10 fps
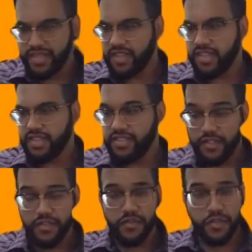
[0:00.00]
and to
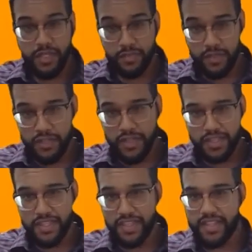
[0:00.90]
this role that I'm
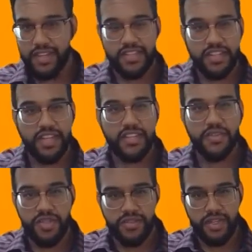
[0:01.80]
currently in as the
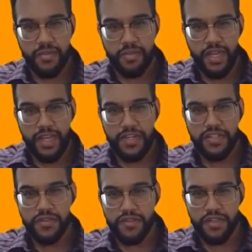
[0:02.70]
customer development
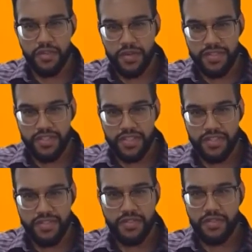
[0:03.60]
manager for US
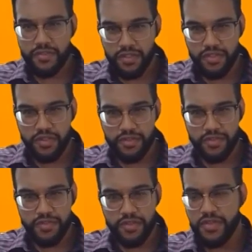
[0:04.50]
sales for Trophy
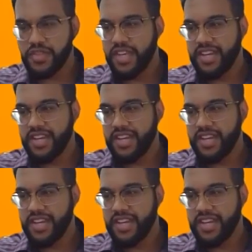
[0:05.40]
Foods